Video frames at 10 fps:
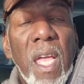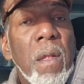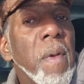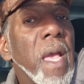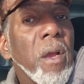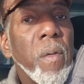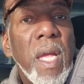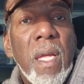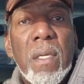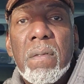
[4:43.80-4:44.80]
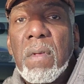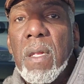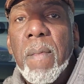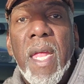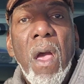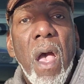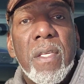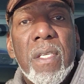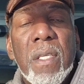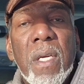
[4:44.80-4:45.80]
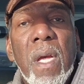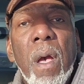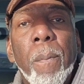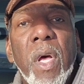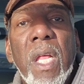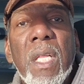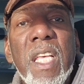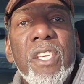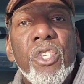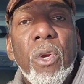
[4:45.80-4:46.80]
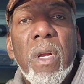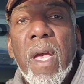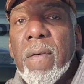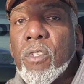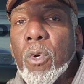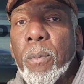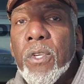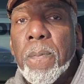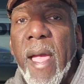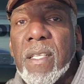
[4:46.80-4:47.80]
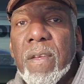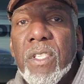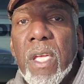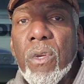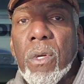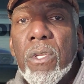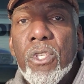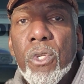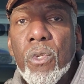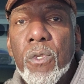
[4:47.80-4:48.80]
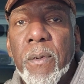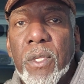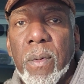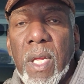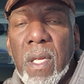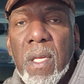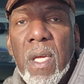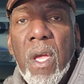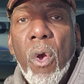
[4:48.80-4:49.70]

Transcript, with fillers: It may agree, it may not. But at least you're going to have two perspectives that you can choose between